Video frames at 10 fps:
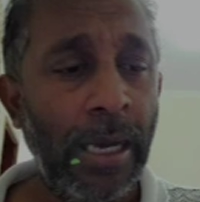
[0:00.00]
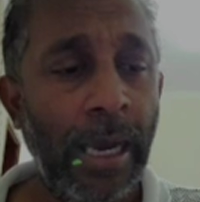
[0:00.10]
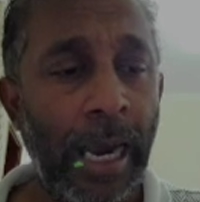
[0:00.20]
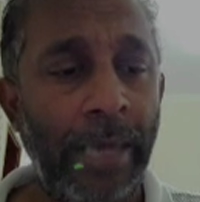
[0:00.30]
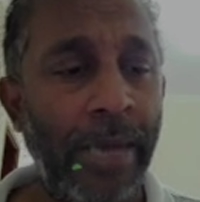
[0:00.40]

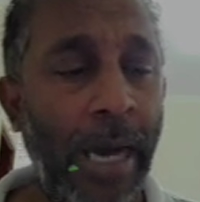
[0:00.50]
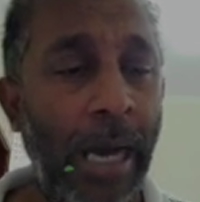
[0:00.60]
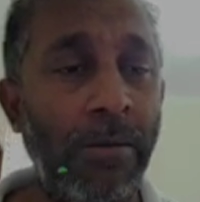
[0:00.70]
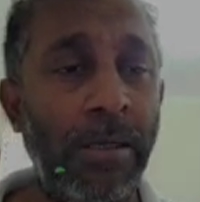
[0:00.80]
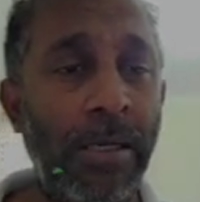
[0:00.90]
And
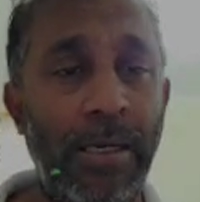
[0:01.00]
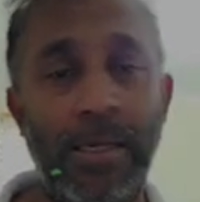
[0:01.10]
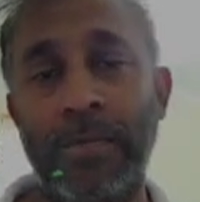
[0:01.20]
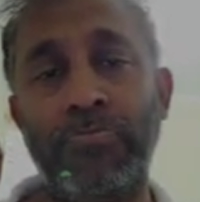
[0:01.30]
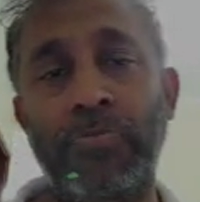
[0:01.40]
I
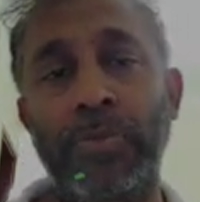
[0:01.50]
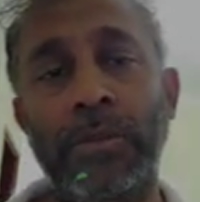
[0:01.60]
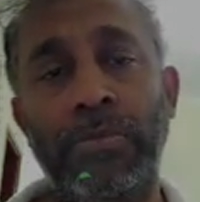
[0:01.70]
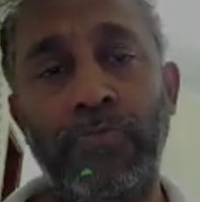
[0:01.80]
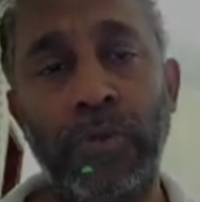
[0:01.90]

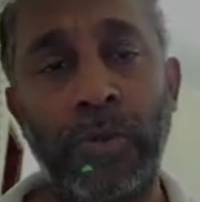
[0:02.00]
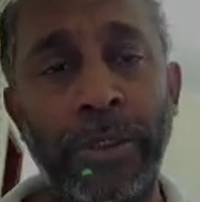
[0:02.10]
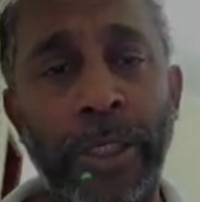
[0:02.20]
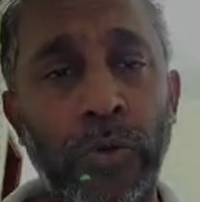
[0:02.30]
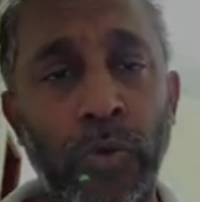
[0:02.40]
will
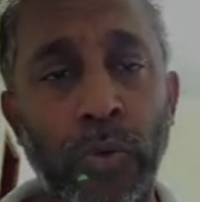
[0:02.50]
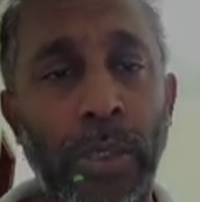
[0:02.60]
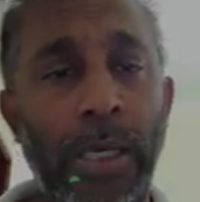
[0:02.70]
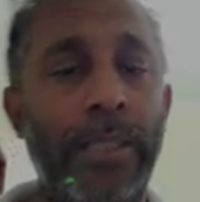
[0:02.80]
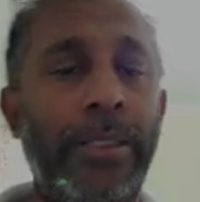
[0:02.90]
continue
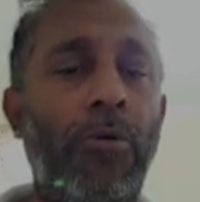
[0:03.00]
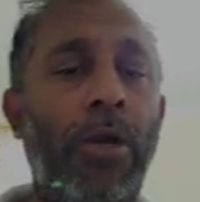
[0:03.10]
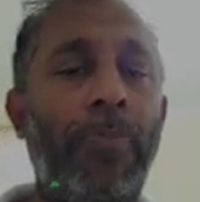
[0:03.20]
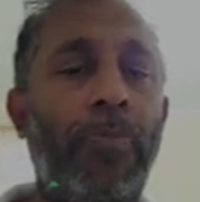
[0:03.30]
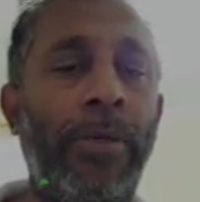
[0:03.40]
to
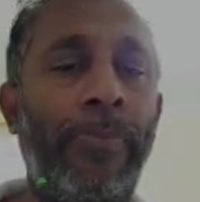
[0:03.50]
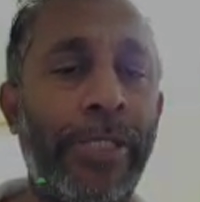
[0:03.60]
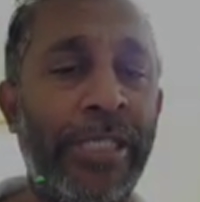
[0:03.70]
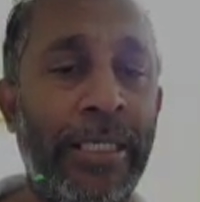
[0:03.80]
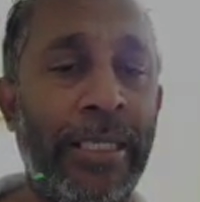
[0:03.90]
develop and
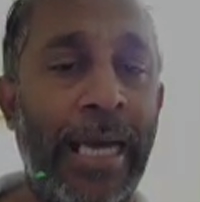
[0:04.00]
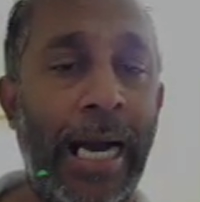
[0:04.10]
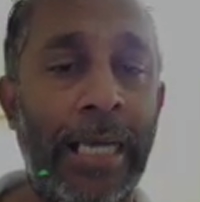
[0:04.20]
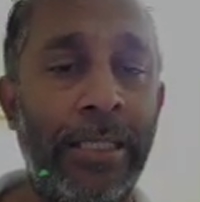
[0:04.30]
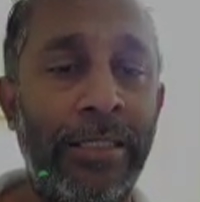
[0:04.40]
present
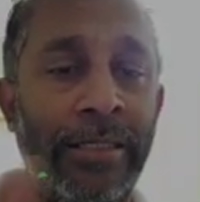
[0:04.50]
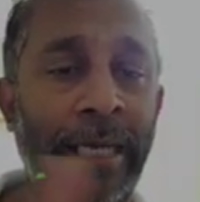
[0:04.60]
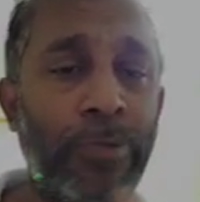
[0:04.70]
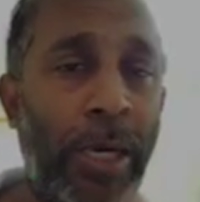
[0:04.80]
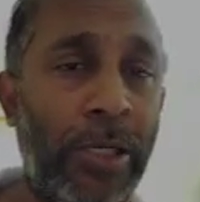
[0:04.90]
the
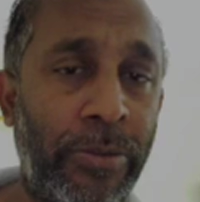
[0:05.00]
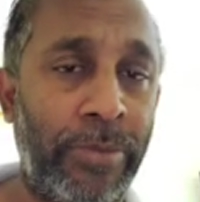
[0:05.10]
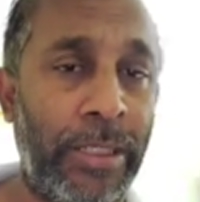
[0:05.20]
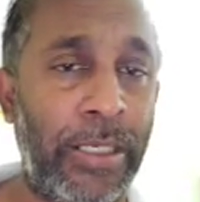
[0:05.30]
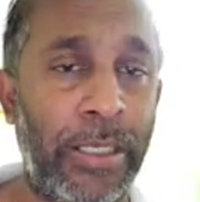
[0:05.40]
next part
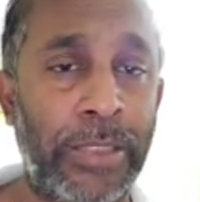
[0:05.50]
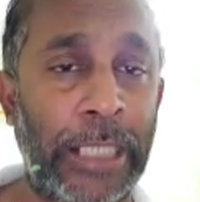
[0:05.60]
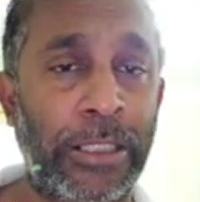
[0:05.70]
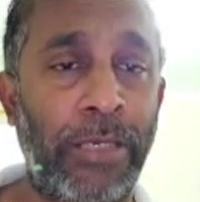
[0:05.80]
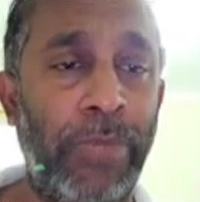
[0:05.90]
the
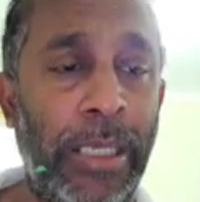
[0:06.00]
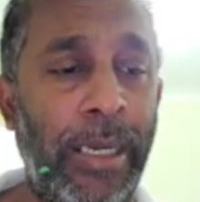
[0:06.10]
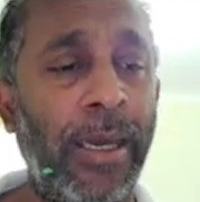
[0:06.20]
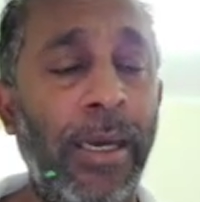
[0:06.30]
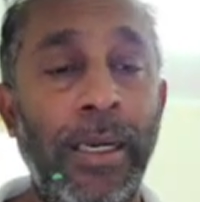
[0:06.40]
section
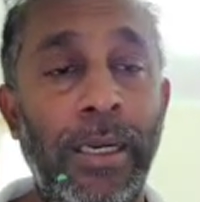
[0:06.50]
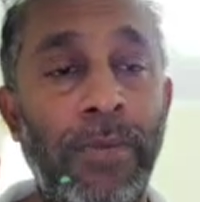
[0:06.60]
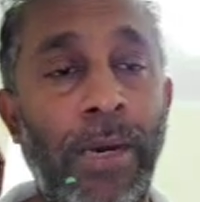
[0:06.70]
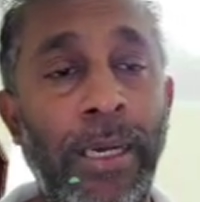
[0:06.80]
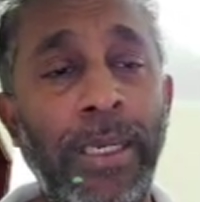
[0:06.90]
B in
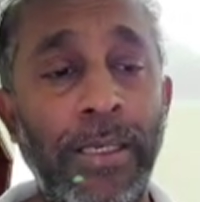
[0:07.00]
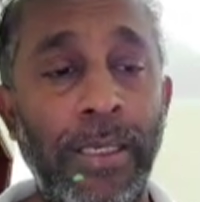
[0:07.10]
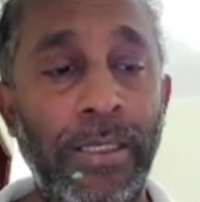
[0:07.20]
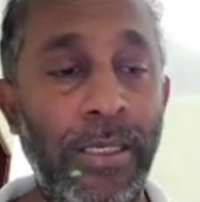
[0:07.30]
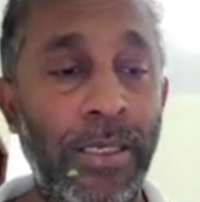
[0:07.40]
my
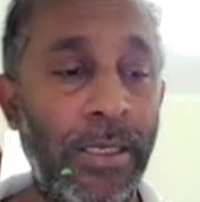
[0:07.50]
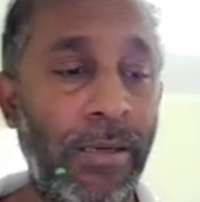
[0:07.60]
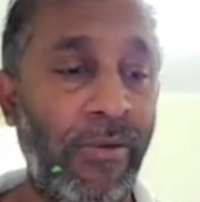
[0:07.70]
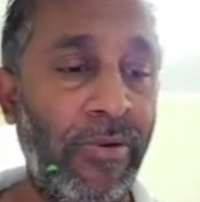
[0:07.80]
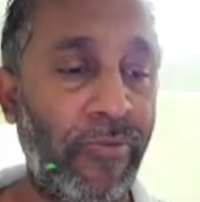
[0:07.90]

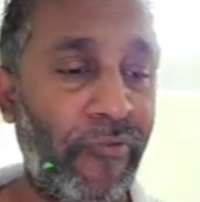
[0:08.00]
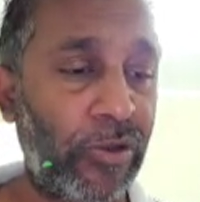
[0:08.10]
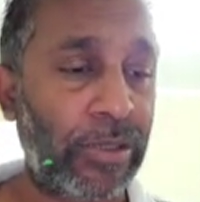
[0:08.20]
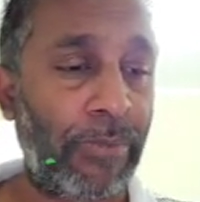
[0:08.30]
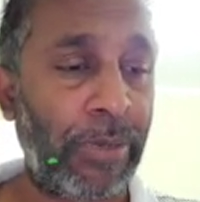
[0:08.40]

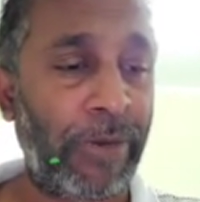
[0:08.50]
forthcoming